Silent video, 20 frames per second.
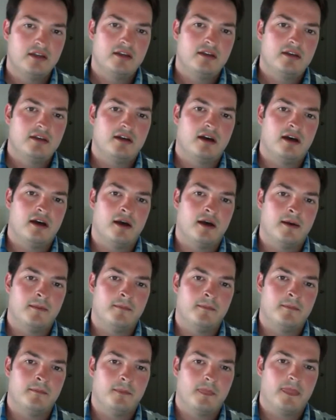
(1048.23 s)

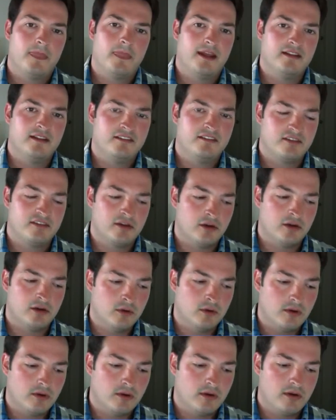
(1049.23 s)
Um, and
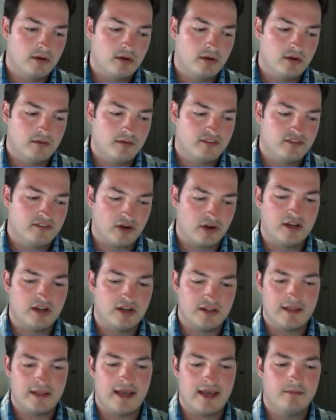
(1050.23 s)
so
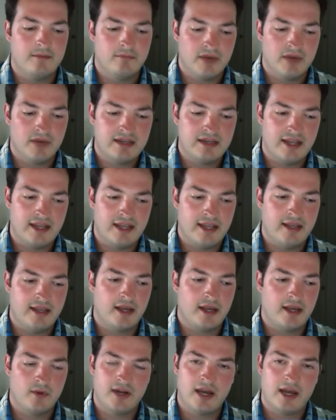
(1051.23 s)
starting that Monday,
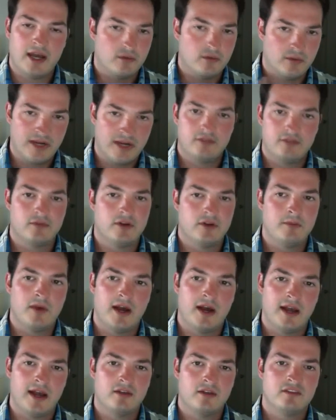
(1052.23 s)
I went out and ran three
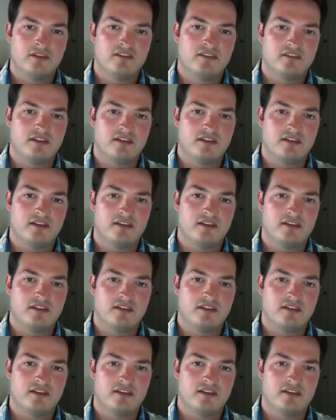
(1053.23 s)
miles.